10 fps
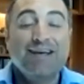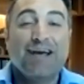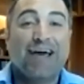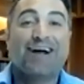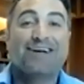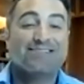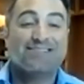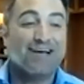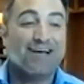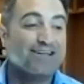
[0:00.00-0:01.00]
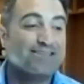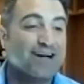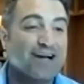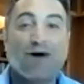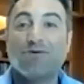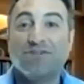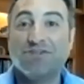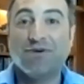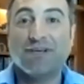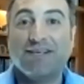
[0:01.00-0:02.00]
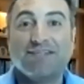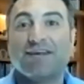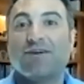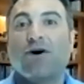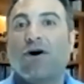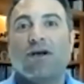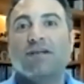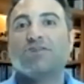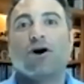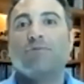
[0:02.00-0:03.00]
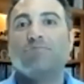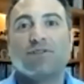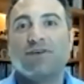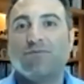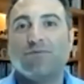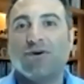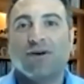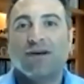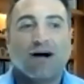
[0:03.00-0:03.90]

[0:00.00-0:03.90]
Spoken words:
And I said, how are you doing? He said, it's unbelievable.